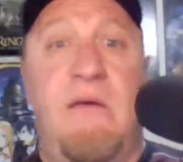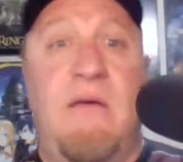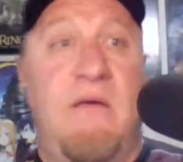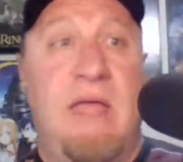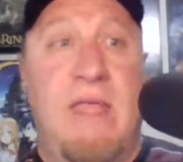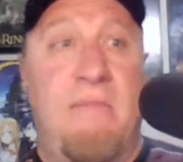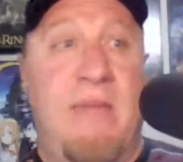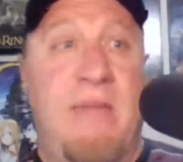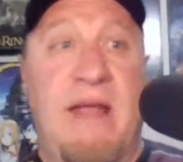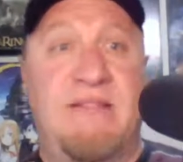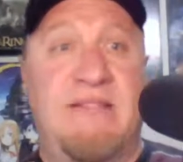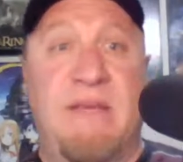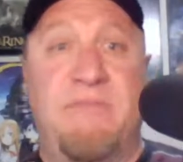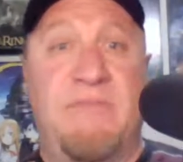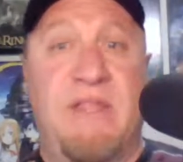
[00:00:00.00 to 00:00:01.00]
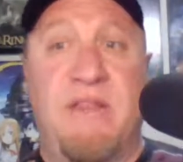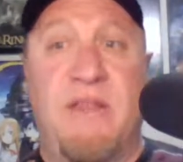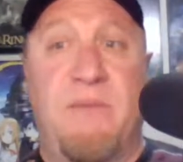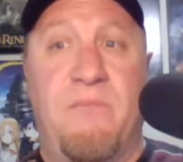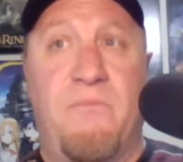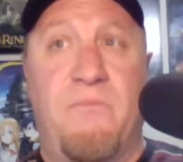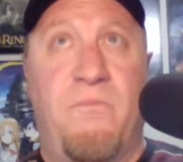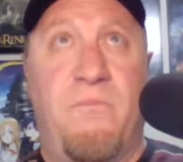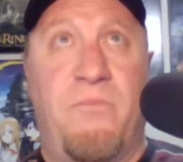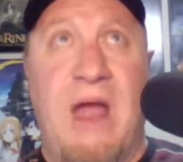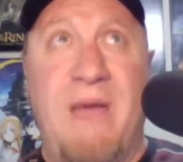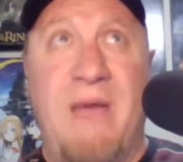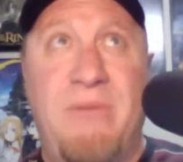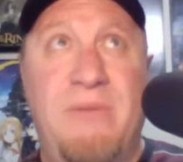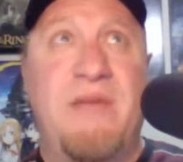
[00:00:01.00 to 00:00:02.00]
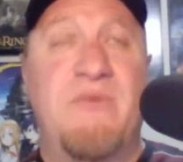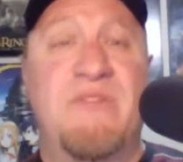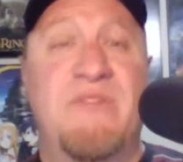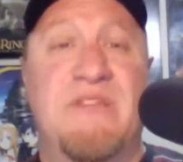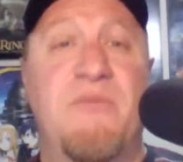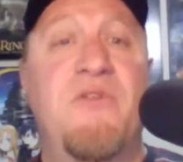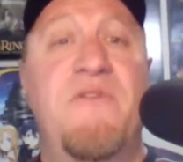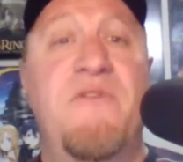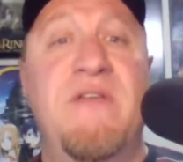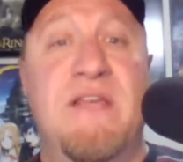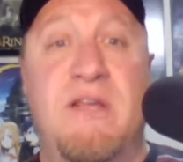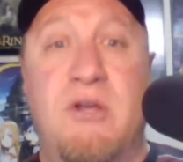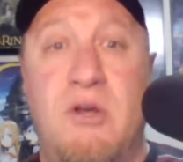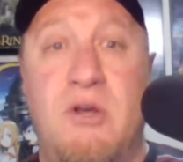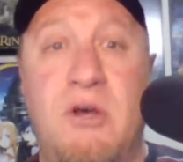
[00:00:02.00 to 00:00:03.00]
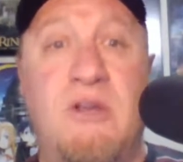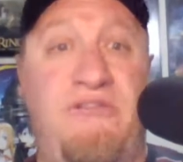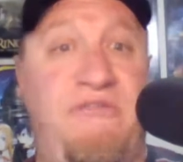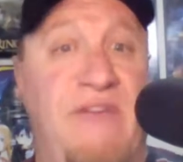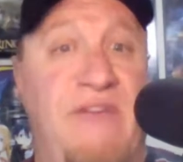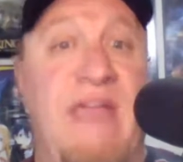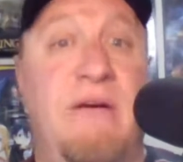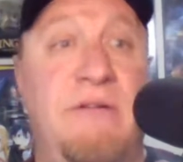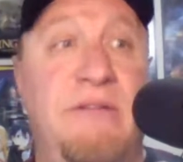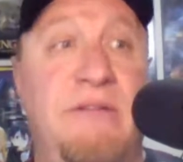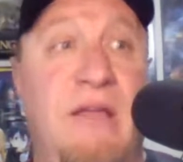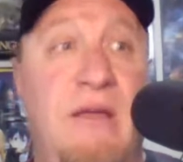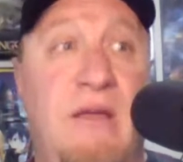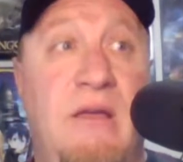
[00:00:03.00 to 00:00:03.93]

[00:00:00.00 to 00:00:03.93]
It made something that probably was a movie that could have failed.